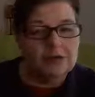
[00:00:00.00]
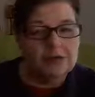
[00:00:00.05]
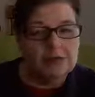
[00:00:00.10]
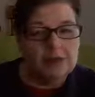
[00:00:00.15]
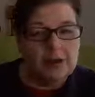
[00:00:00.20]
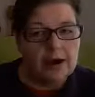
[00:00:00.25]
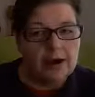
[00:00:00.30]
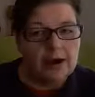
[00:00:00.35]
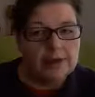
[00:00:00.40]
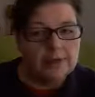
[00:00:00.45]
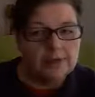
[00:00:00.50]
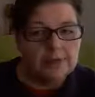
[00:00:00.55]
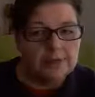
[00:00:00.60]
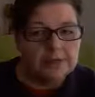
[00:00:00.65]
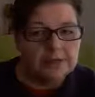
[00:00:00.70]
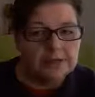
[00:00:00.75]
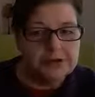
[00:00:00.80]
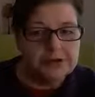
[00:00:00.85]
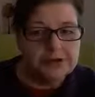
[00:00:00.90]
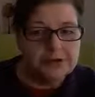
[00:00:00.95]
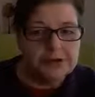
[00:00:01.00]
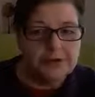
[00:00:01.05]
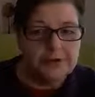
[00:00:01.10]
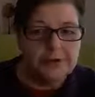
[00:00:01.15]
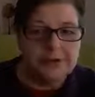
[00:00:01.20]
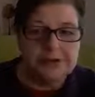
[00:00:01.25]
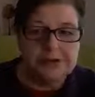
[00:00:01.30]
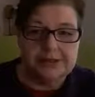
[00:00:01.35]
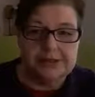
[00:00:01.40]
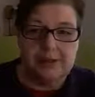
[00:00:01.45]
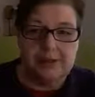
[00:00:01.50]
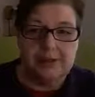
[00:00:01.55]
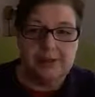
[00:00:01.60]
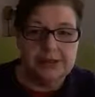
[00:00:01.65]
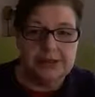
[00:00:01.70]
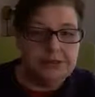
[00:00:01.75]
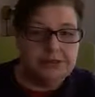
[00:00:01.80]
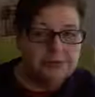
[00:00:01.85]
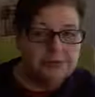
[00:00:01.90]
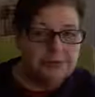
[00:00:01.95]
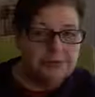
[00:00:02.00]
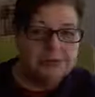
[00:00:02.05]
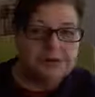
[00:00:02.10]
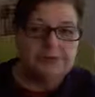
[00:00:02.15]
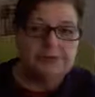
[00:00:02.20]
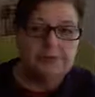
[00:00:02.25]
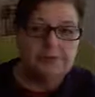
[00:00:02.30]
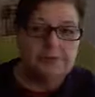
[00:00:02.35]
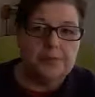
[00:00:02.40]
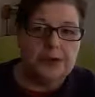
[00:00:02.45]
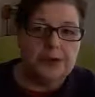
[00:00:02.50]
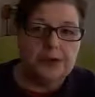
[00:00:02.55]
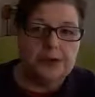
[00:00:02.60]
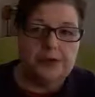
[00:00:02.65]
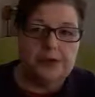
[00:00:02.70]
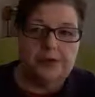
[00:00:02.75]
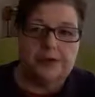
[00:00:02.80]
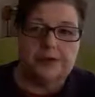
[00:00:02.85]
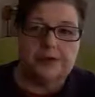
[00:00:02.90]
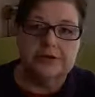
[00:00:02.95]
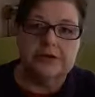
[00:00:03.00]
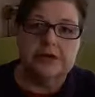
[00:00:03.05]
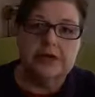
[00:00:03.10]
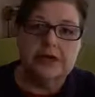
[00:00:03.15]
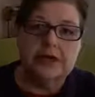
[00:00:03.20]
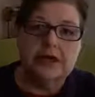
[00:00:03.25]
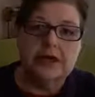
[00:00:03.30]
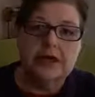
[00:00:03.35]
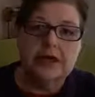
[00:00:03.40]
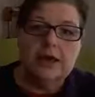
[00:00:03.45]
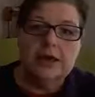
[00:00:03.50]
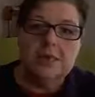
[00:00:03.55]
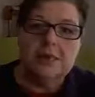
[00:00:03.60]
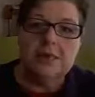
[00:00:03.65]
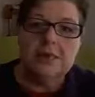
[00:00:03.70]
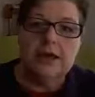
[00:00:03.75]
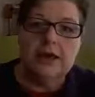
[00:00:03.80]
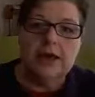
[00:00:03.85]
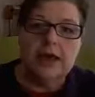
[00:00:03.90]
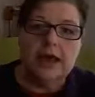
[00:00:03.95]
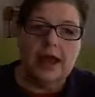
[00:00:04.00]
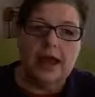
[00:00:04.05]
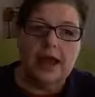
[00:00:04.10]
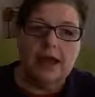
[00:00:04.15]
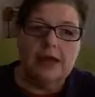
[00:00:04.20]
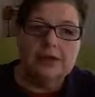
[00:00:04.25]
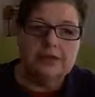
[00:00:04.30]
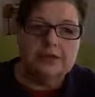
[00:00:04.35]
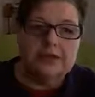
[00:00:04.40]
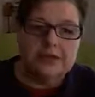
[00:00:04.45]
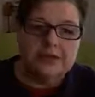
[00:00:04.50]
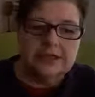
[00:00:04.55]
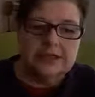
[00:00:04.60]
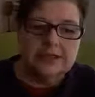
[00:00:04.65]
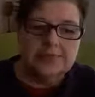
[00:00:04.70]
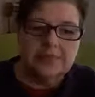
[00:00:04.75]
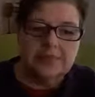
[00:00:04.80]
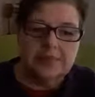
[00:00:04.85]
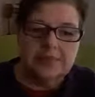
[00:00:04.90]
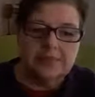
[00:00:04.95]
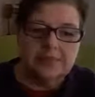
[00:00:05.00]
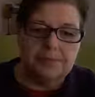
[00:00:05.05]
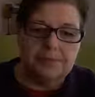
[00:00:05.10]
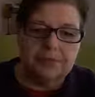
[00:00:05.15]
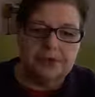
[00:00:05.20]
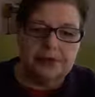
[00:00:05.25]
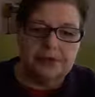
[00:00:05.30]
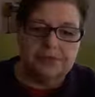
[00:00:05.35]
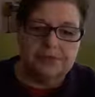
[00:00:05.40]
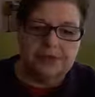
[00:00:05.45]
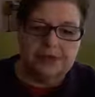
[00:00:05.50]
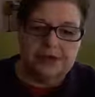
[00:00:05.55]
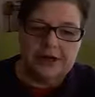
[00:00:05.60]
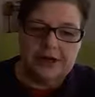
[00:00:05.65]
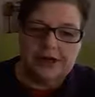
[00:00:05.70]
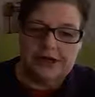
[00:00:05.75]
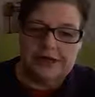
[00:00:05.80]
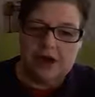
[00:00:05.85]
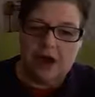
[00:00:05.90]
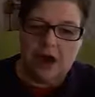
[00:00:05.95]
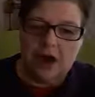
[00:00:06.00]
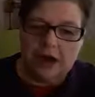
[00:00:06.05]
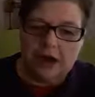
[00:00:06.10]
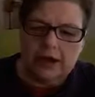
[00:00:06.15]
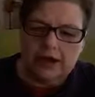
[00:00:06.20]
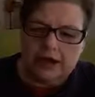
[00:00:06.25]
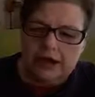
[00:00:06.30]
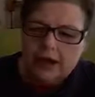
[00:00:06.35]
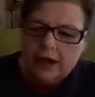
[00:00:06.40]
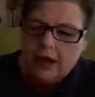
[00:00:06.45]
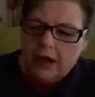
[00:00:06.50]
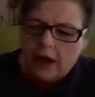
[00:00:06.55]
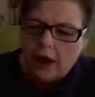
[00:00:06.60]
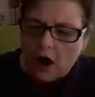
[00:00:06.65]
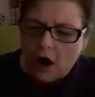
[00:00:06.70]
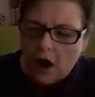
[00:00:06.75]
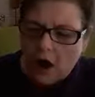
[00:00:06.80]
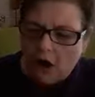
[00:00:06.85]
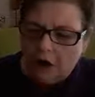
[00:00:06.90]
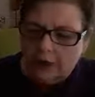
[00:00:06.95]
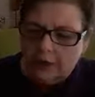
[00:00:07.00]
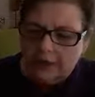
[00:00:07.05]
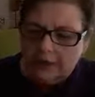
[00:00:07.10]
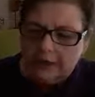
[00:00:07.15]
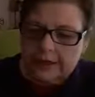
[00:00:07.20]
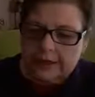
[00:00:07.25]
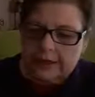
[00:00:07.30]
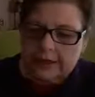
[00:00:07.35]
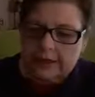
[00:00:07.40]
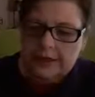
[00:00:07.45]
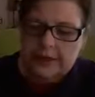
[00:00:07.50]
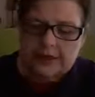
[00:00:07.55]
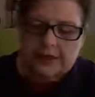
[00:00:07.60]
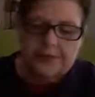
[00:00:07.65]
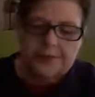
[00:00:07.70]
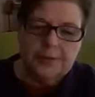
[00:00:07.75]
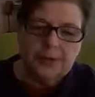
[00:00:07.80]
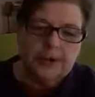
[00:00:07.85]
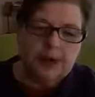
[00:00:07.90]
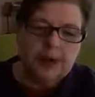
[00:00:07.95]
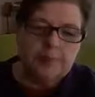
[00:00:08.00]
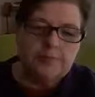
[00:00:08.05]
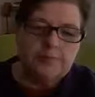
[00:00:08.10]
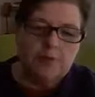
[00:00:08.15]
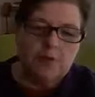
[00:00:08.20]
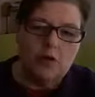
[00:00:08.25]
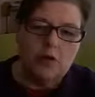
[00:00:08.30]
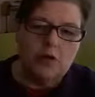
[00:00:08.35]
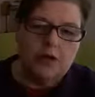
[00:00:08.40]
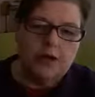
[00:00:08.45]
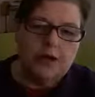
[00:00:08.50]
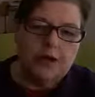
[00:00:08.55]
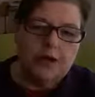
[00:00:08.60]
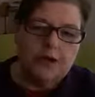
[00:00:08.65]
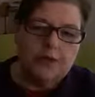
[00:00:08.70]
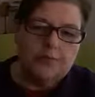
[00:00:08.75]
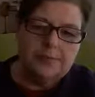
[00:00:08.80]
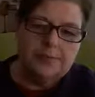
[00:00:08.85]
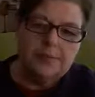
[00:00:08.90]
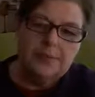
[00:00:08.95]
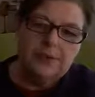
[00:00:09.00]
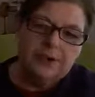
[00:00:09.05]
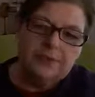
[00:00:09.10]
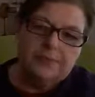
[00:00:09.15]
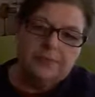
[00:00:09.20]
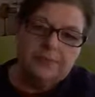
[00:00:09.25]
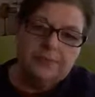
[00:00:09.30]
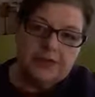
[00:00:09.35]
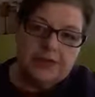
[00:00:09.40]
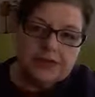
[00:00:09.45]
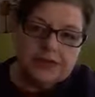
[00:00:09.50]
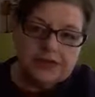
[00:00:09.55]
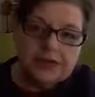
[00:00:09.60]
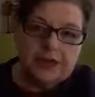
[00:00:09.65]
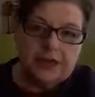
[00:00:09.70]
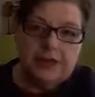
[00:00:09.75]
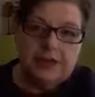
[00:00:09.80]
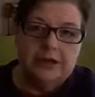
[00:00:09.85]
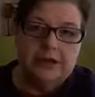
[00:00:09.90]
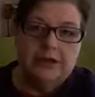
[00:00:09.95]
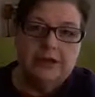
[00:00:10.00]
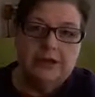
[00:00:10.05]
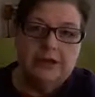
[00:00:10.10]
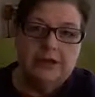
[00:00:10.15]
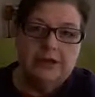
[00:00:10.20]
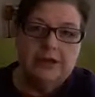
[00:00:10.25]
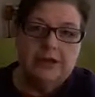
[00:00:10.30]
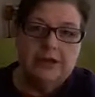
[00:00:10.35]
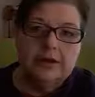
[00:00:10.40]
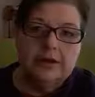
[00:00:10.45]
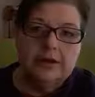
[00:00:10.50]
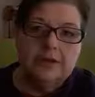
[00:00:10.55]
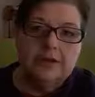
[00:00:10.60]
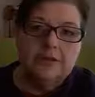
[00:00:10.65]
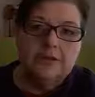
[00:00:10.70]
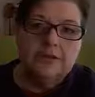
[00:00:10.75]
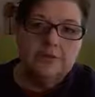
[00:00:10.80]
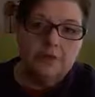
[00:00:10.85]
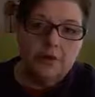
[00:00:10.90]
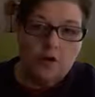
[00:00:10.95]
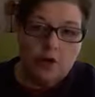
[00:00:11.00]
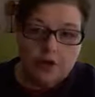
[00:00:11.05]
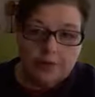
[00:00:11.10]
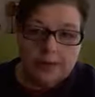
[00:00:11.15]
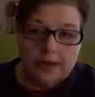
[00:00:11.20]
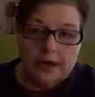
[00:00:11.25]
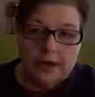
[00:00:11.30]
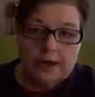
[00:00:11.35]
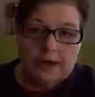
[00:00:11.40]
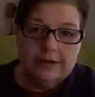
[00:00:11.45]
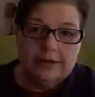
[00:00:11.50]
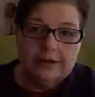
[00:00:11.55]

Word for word: Thrive originally, because I've been doing this for many years. But as it's been birthed and as God called it to become more, and He put a vision for me,